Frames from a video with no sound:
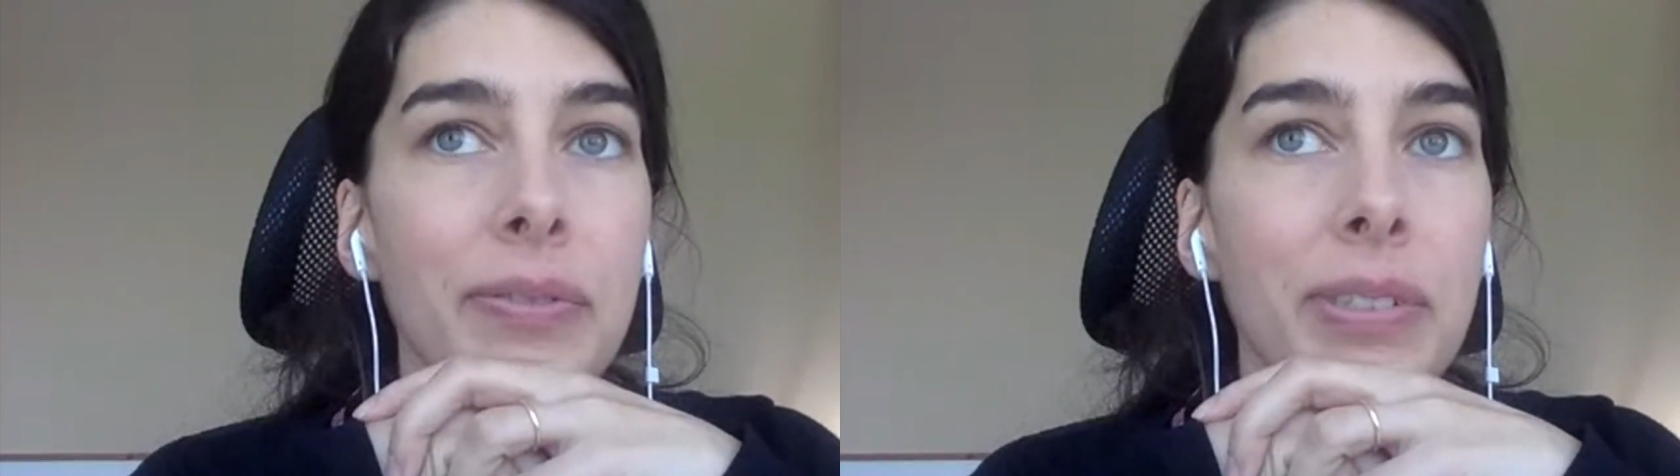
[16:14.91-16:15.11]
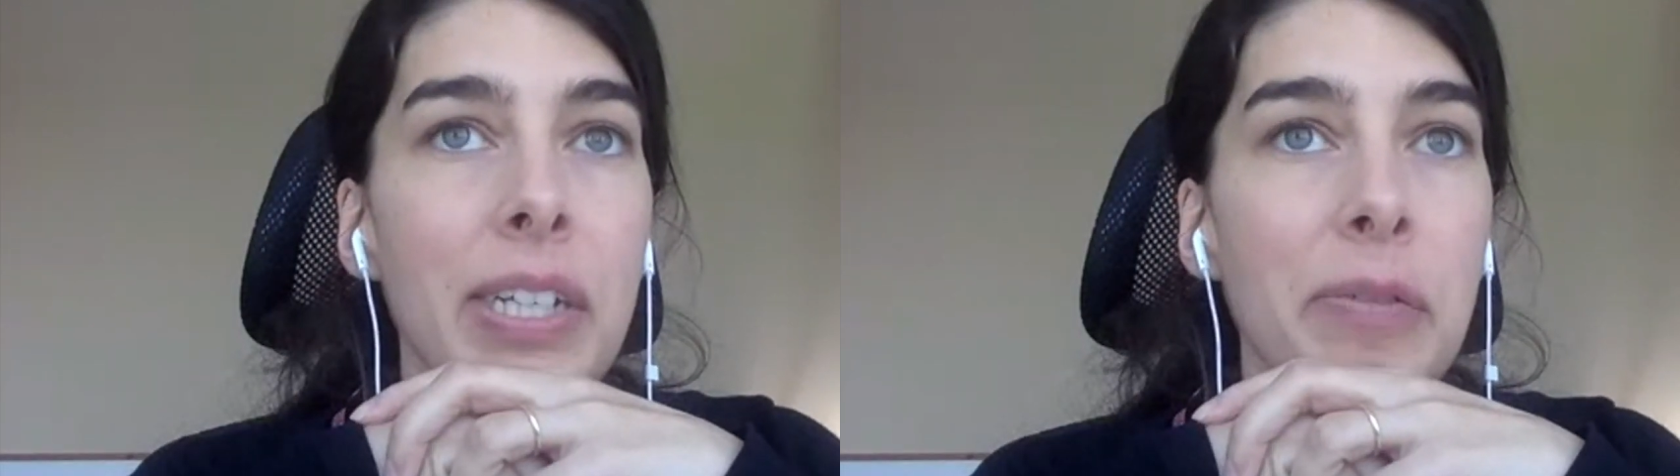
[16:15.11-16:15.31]

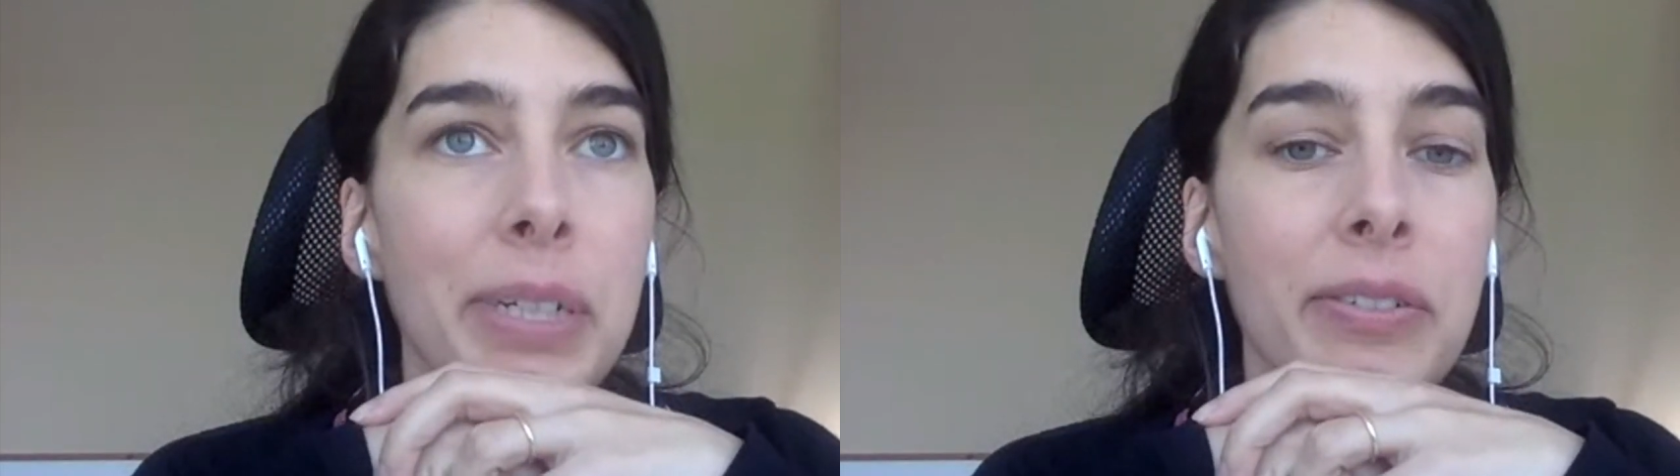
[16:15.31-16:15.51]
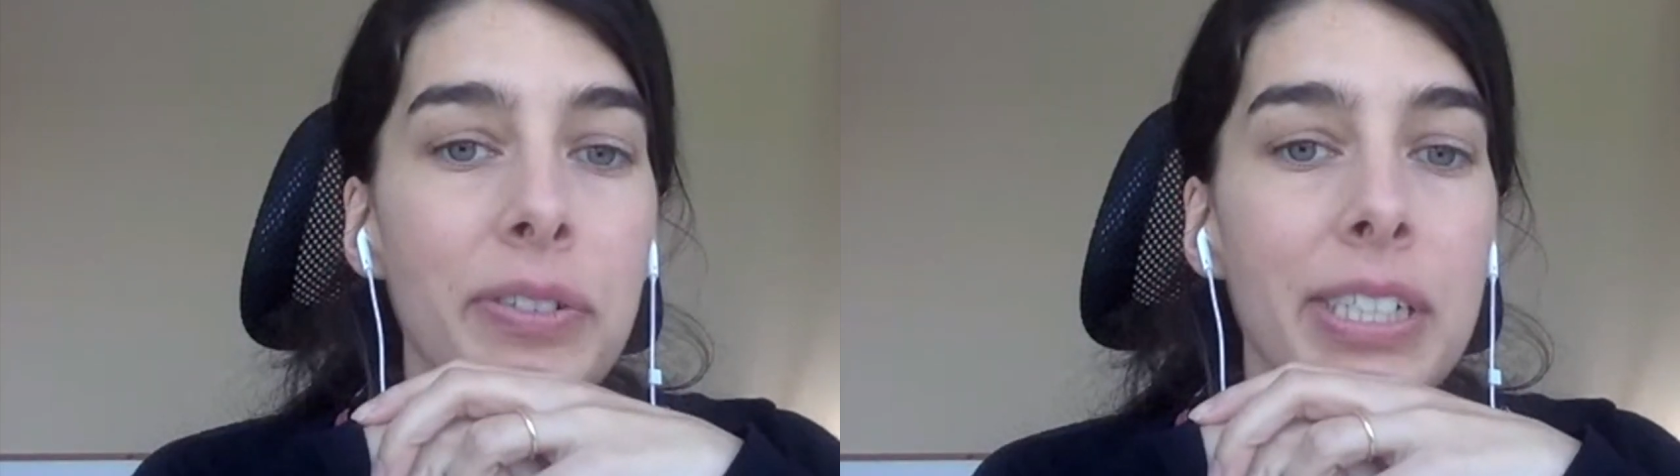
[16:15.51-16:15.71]
there have
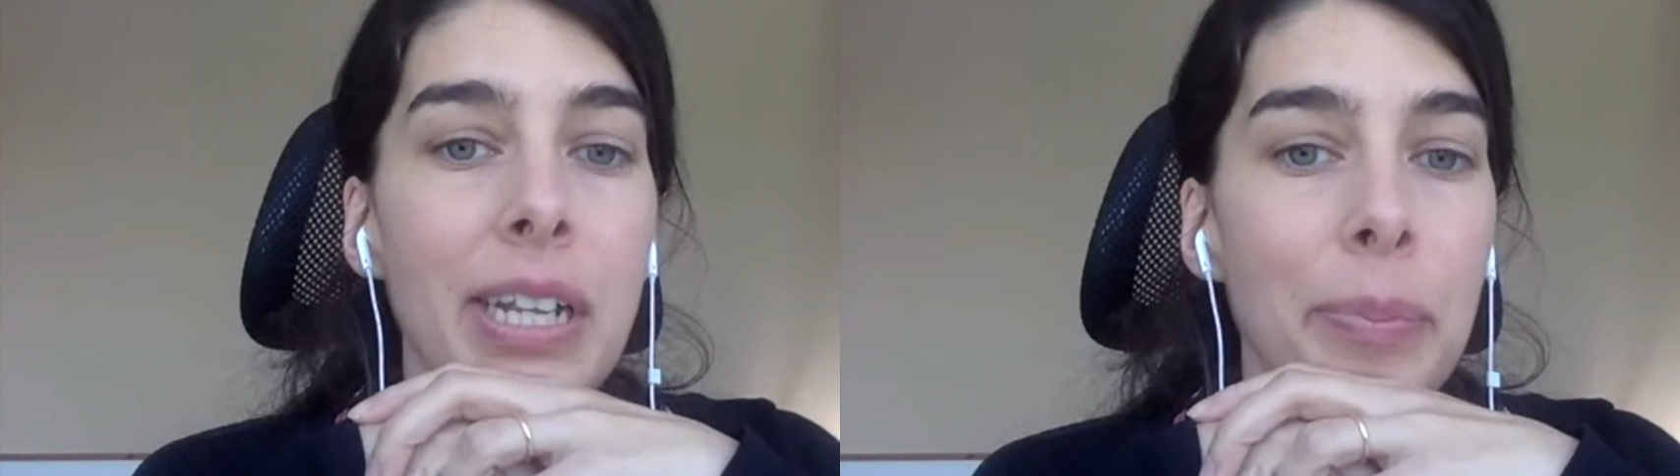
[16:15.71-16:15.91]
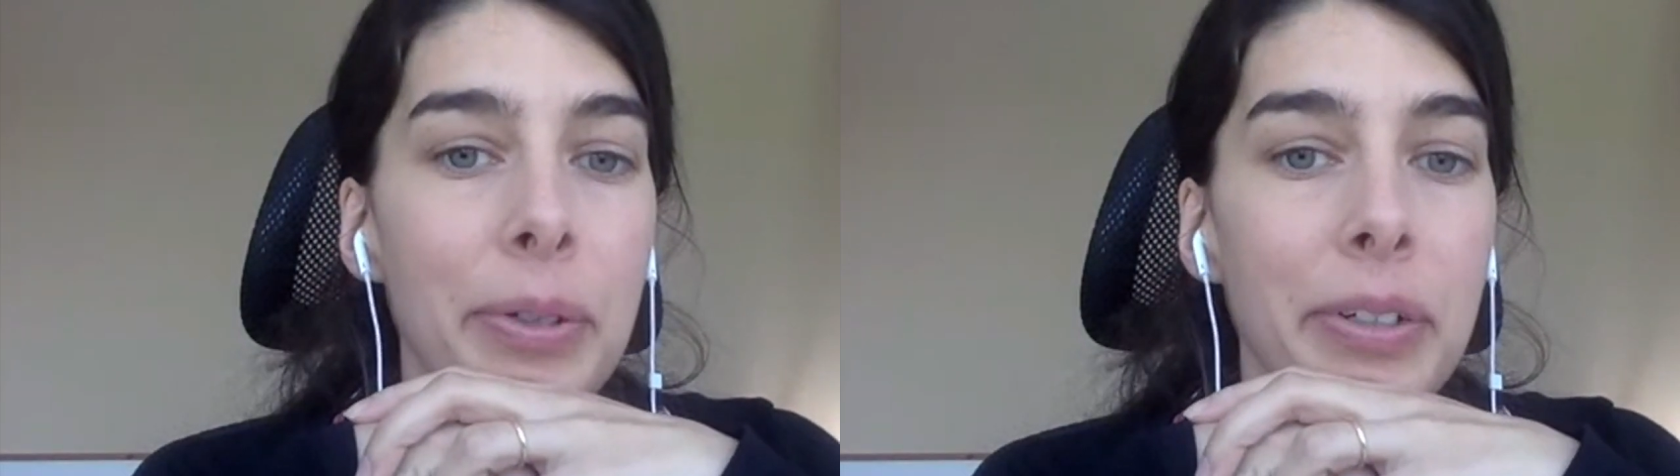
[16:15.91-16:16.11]
been, for
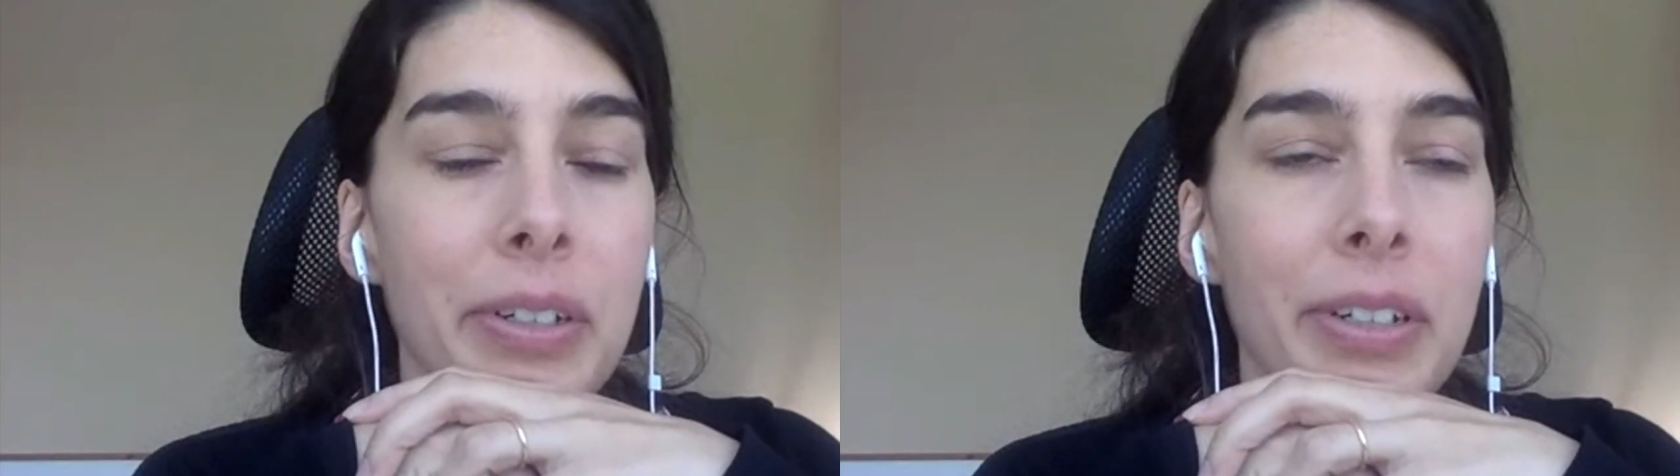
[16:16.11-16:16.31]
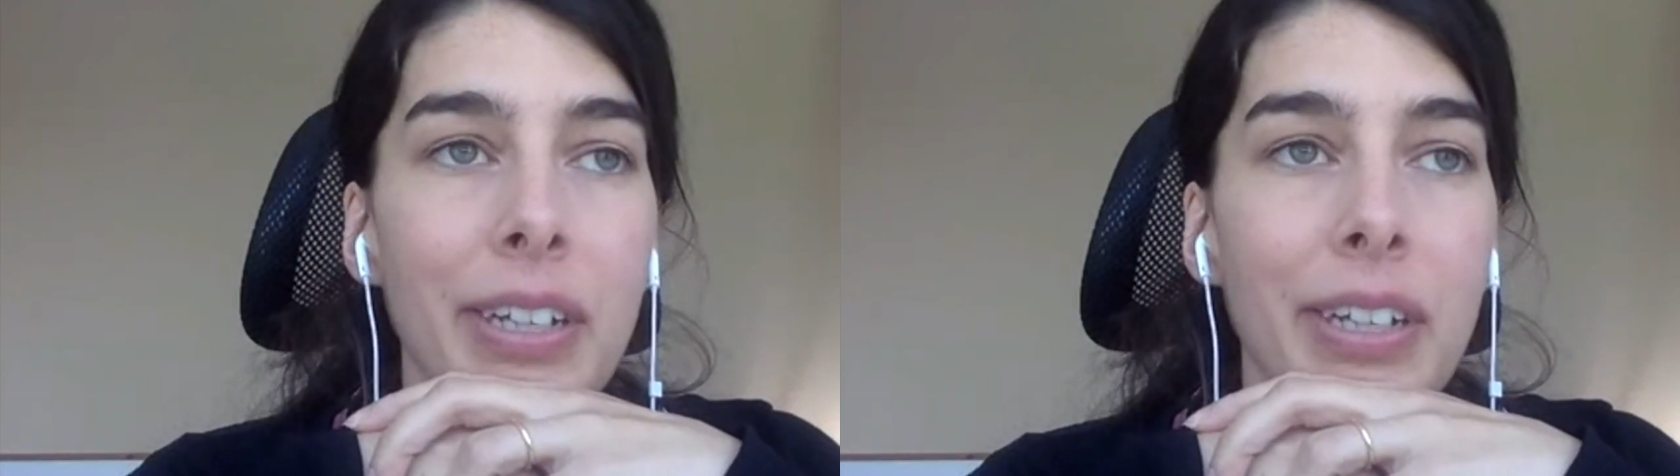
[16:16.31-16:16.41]
example,